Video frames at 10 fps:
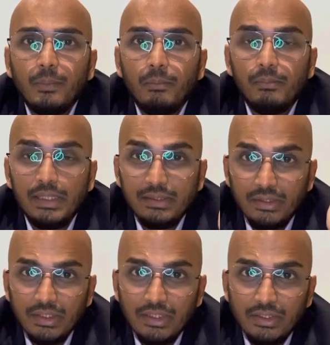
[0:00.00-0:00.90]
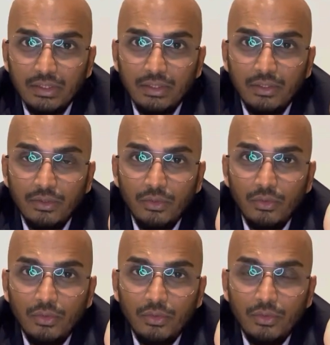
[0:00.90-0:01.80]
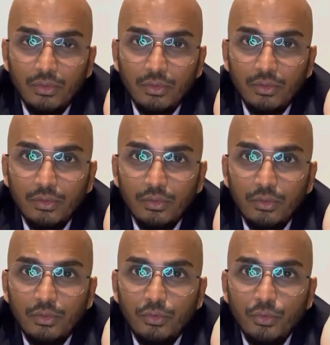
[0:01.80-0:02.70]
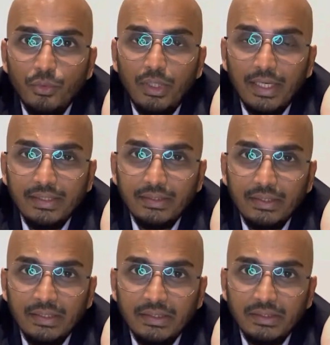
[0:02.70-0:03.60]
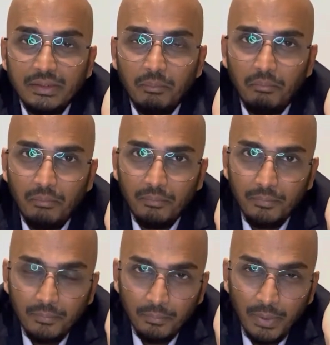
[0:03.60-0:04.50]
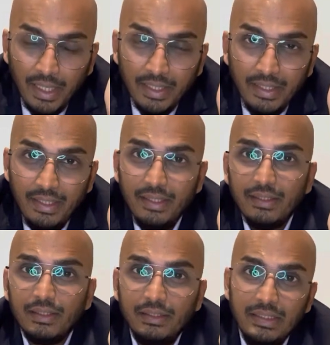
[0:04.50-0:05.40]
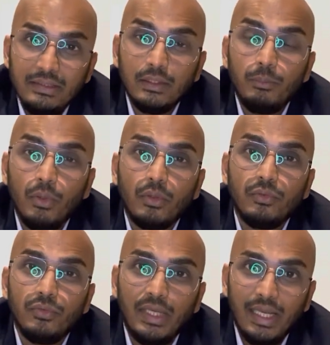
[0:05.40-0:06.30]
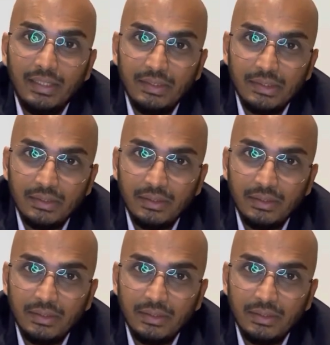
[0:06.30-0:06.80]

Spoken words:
my suggestion to you guys is buy a decent plot of land.